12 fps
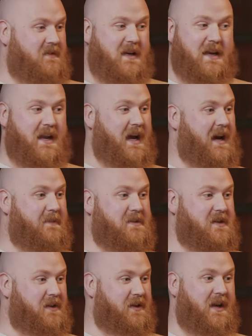an
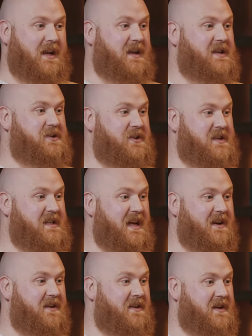absolute industry
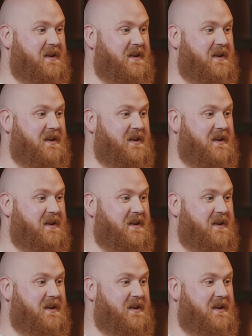standard